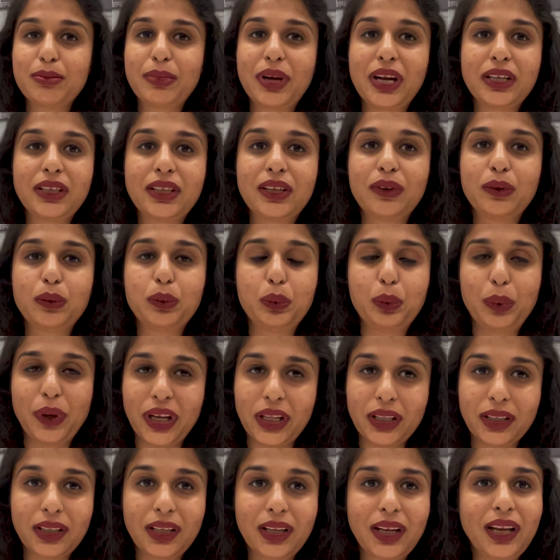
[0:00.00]
matter
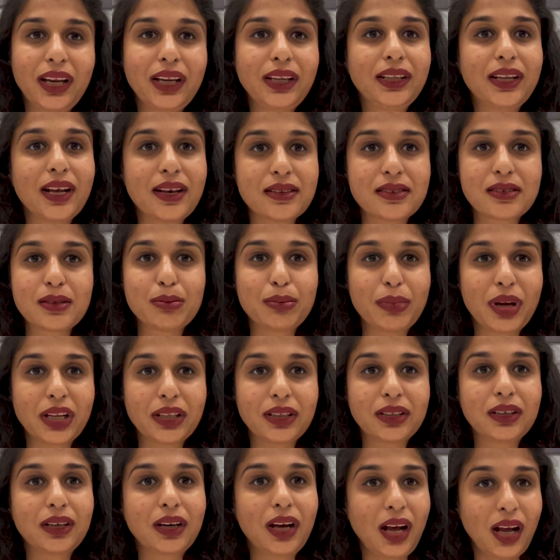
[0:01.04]
when, it doesn't
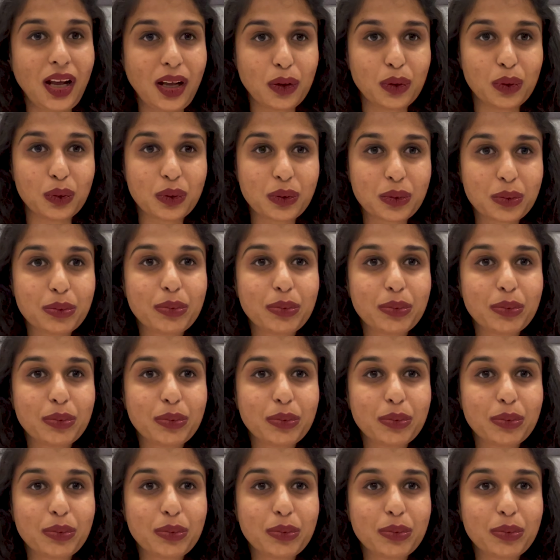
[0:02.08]
matter how,